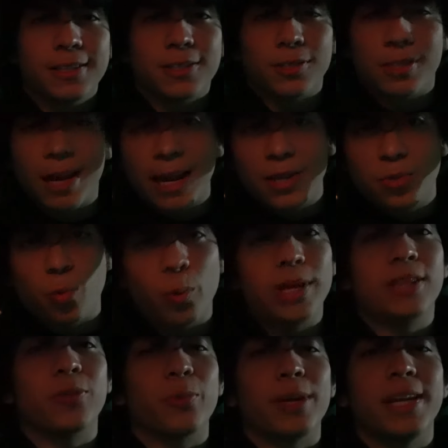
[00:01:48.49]
So today is
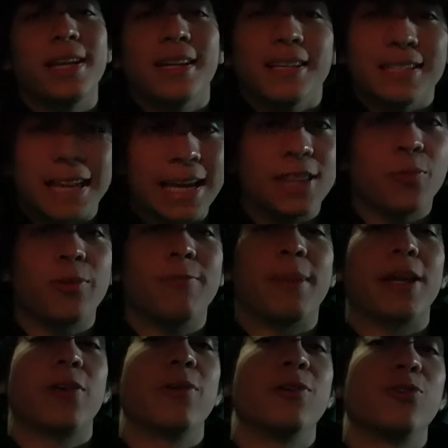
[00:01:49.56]
week three, day three of
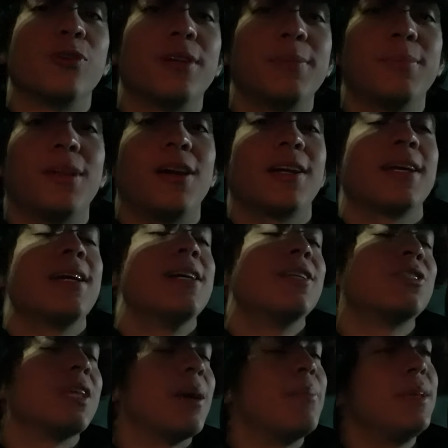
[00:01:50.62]
my current training block.
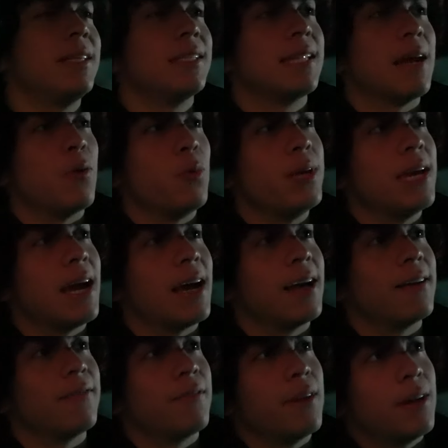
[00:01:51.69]
So that means that we
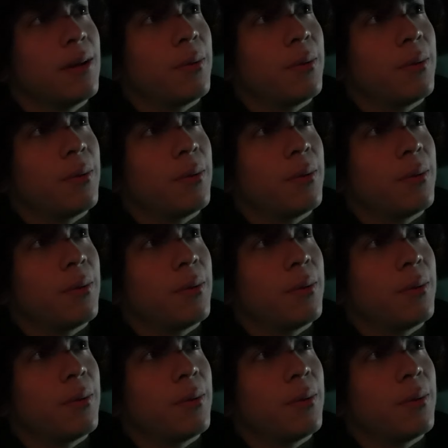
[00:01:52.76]
have